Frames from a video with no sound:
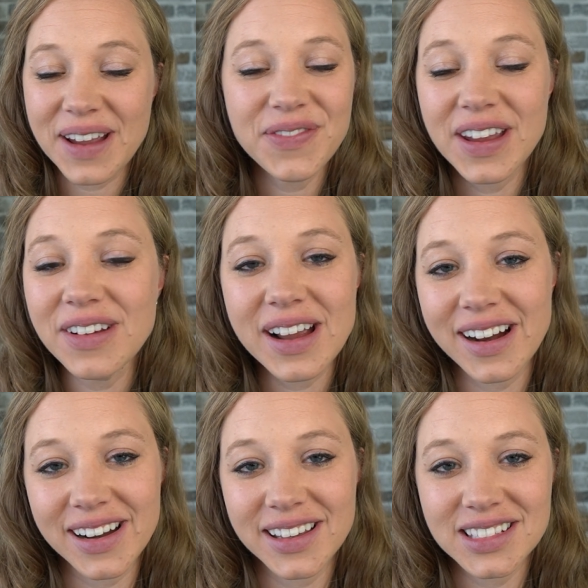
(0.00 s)
favorite
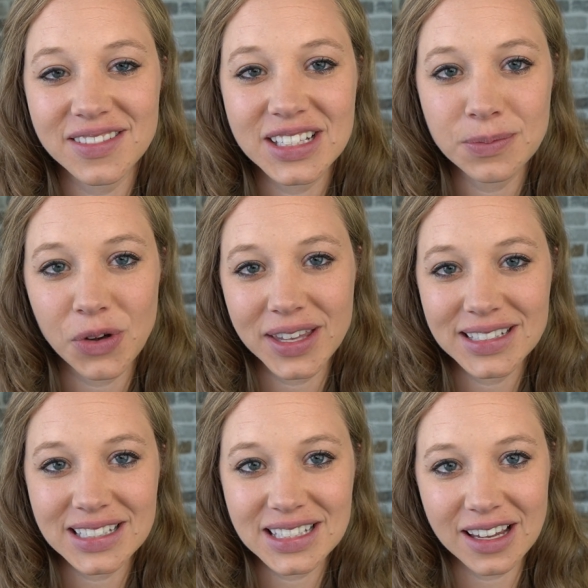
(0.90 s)
areas of the
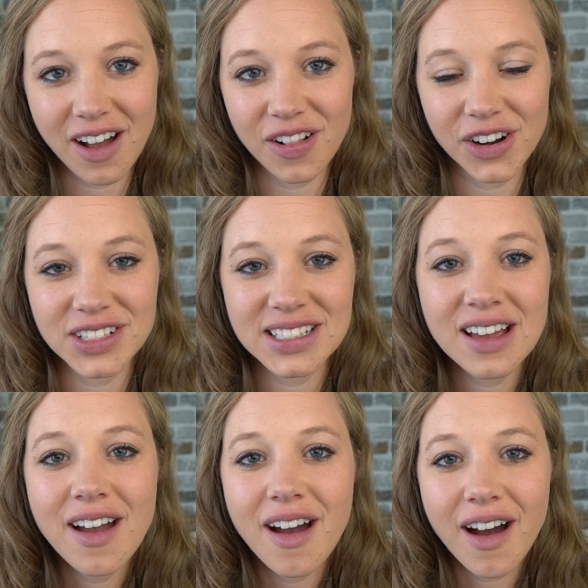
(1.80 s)
Smokies to see colors
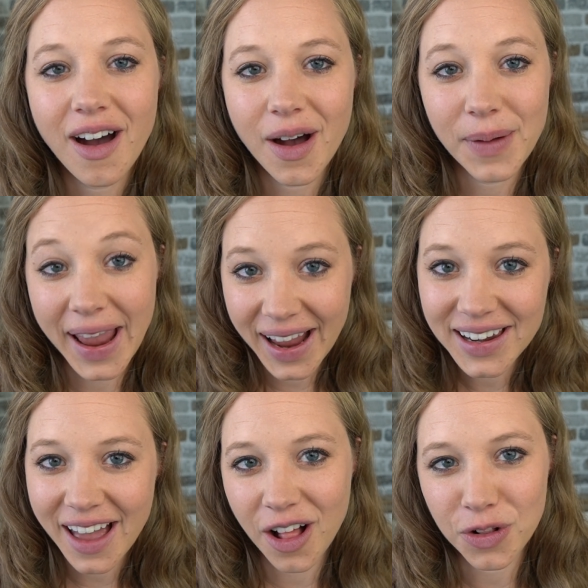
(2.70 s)

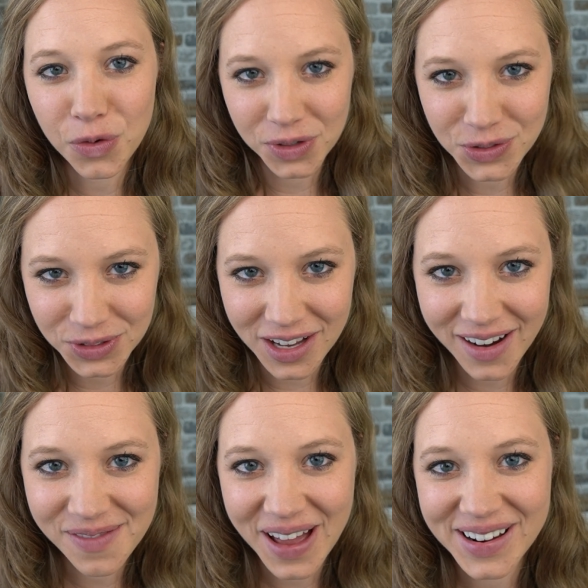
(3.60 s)
and elk, which we'll
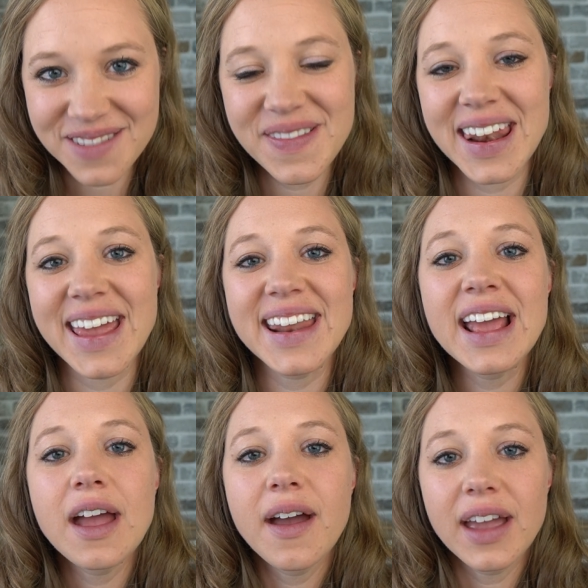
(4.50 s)
talk about in a minute,
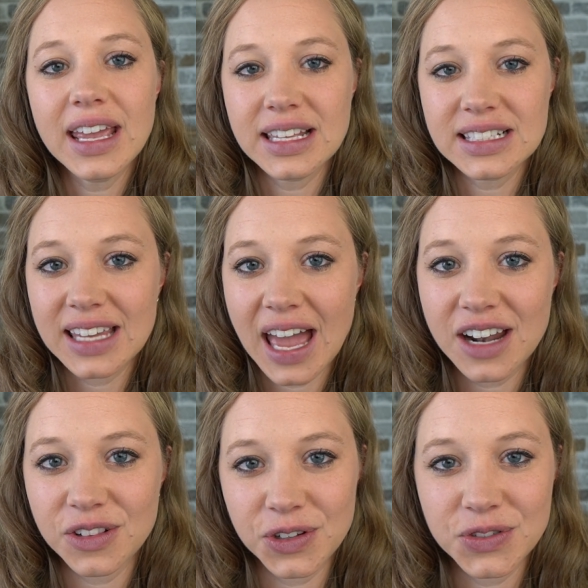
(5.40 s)
is
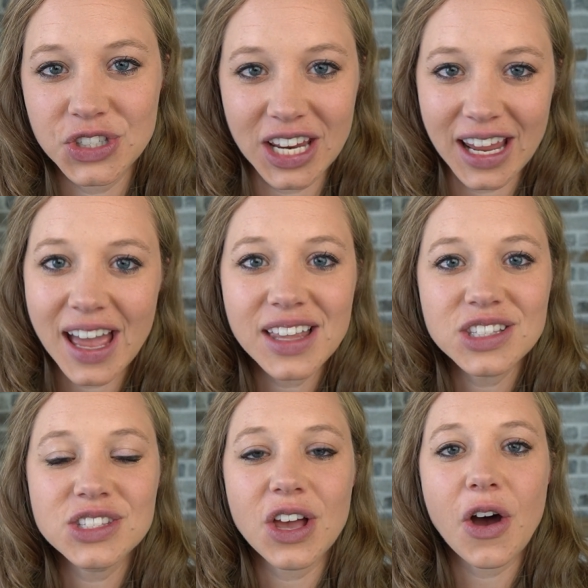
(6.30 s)
Cataloochee.
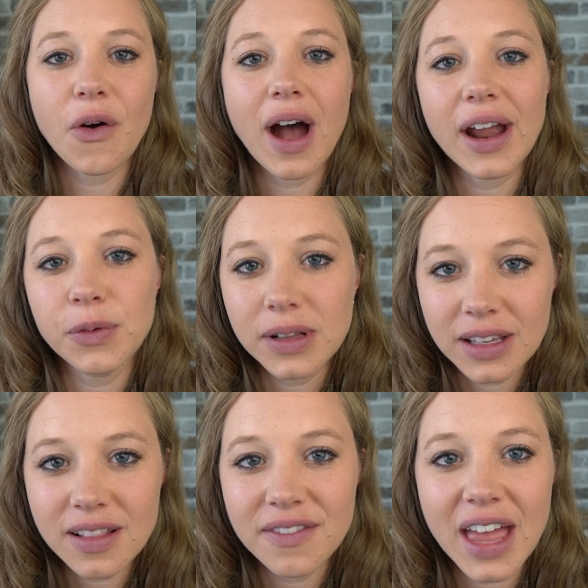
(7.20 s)
And so I
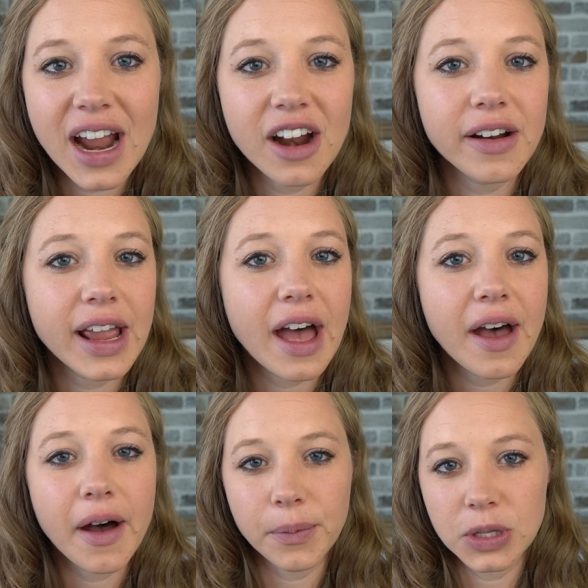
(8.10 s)
really love that
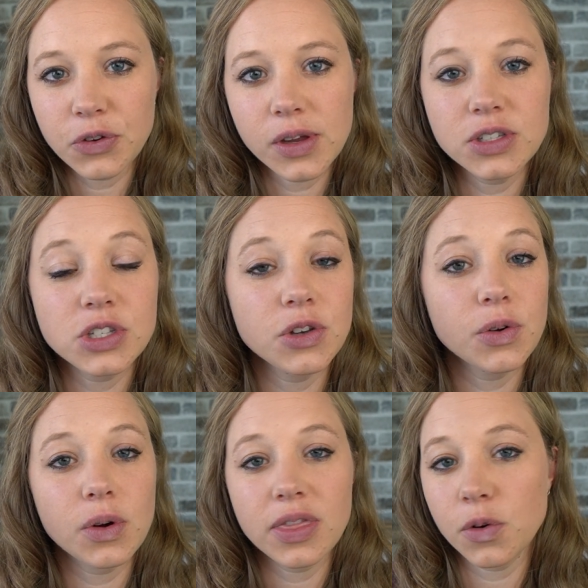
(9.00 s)
area. You can
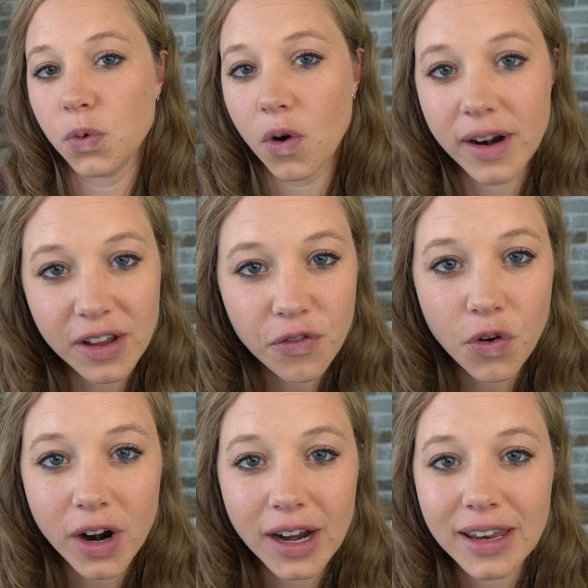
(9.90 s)
do the Roaring
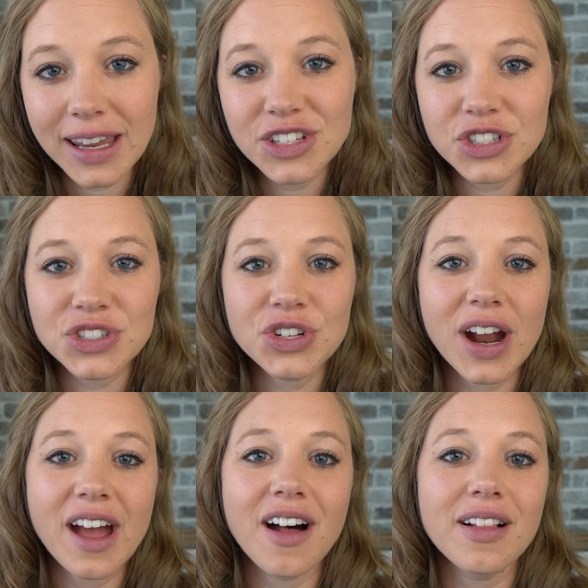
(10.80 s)
Fork Nature
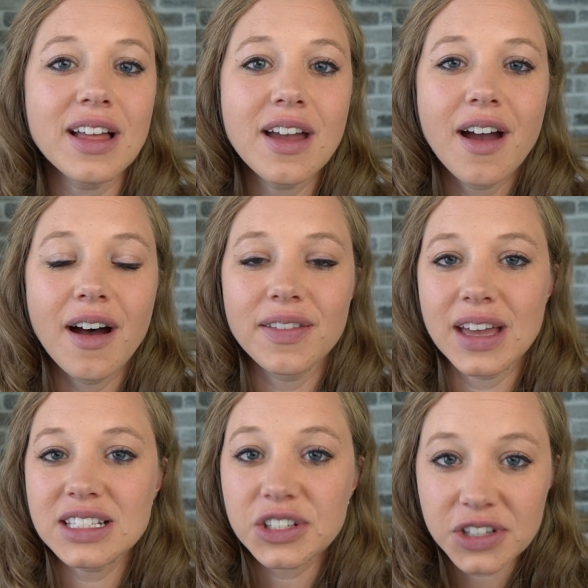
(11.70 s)
Trail.
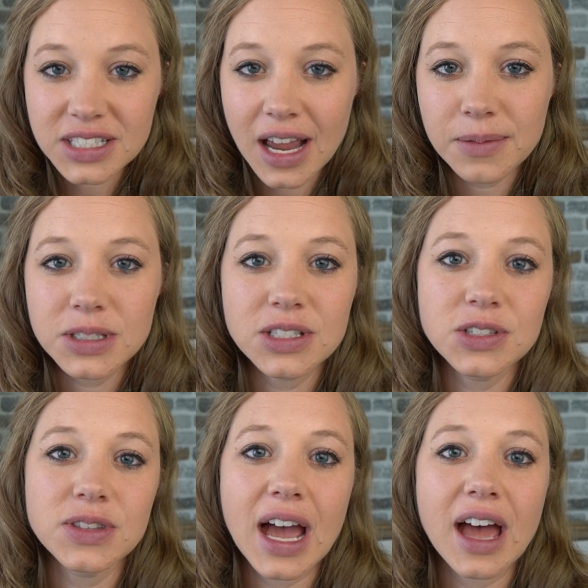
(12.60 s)
That's a good time to
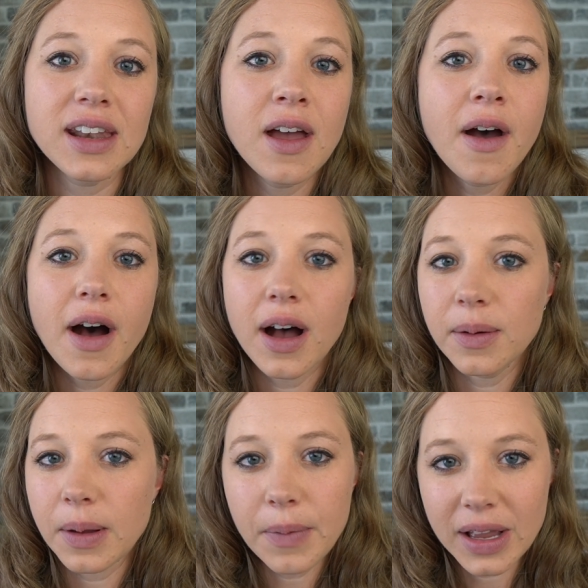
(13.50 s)
do that.
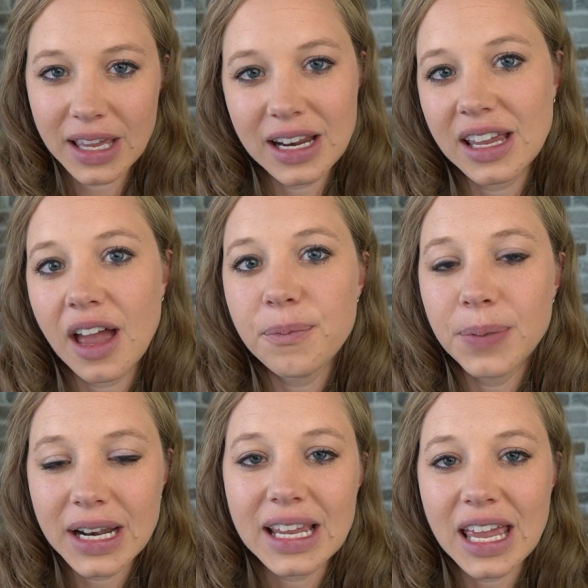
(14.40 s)

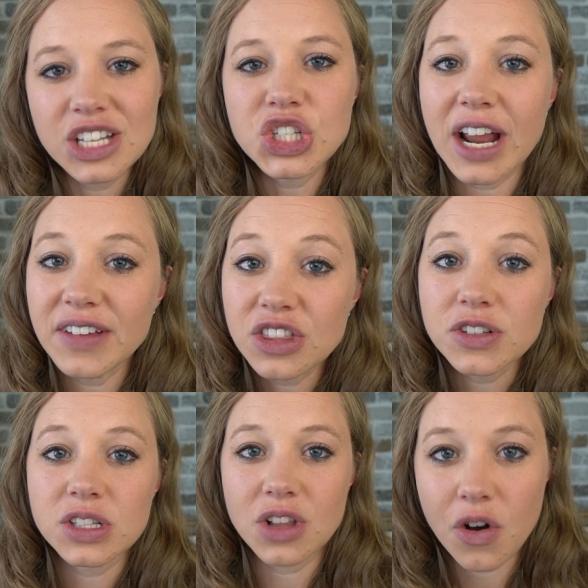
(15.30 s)
But again, driving
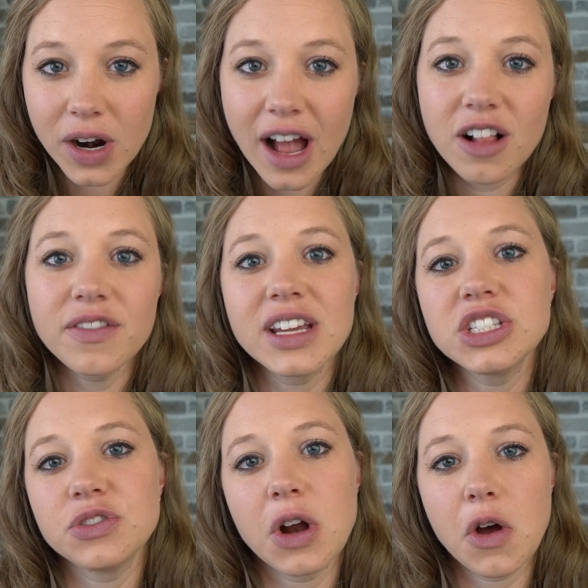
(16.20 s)
those lower
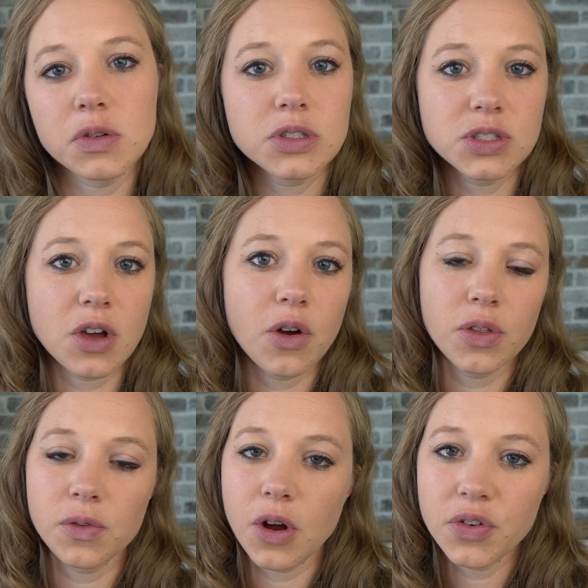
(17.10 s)
elevation roads, so
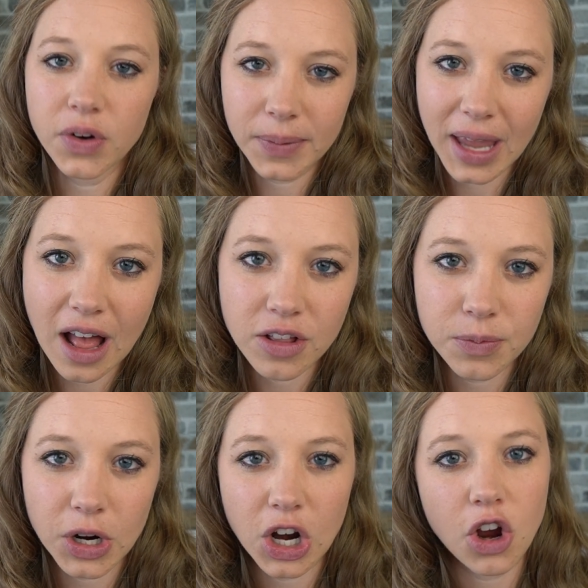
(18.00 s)
the road from
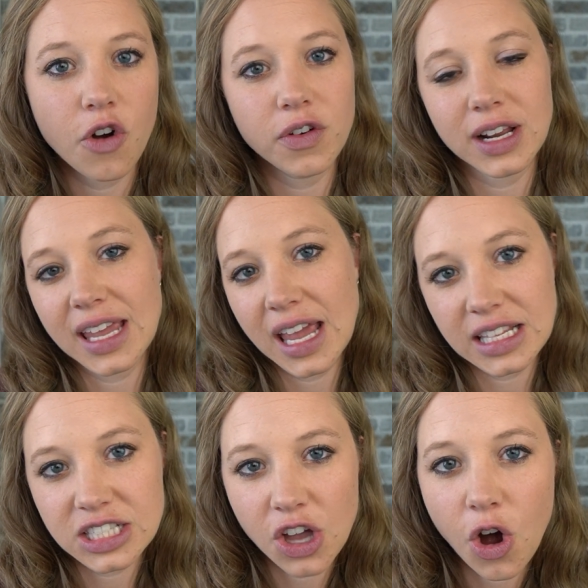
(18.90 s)
Gatlinburg over to
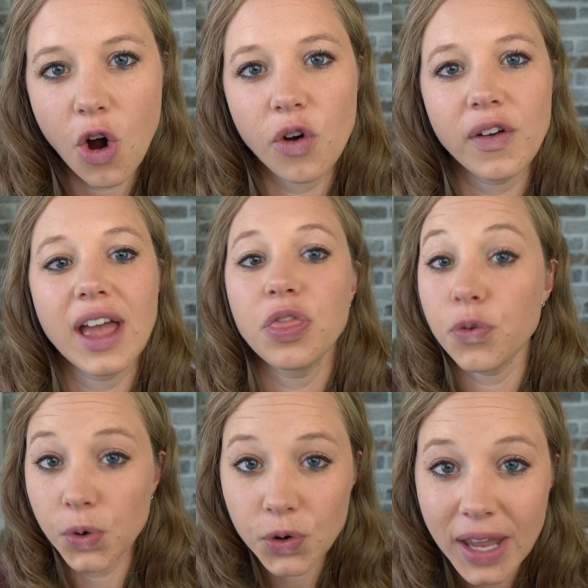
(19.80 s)
Cades Cove and
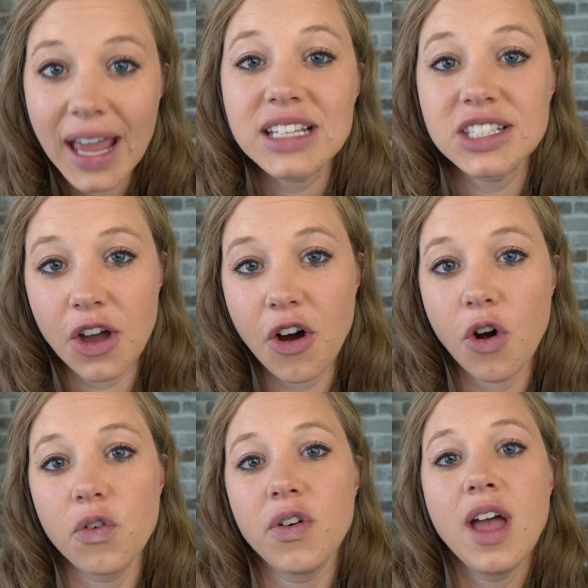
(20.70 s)
through Cades
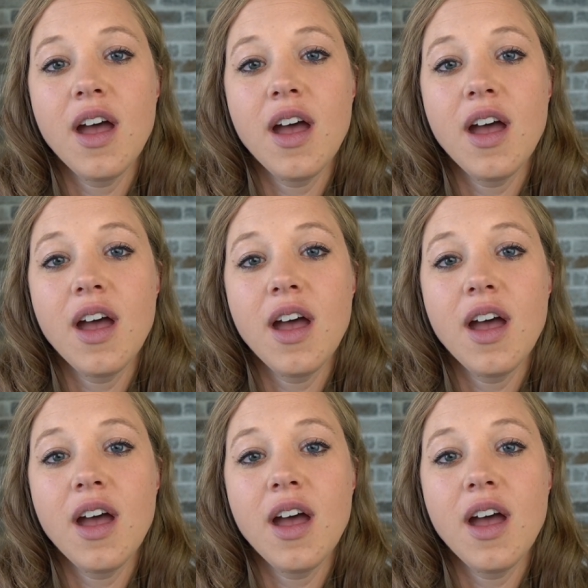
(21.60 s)
Cove,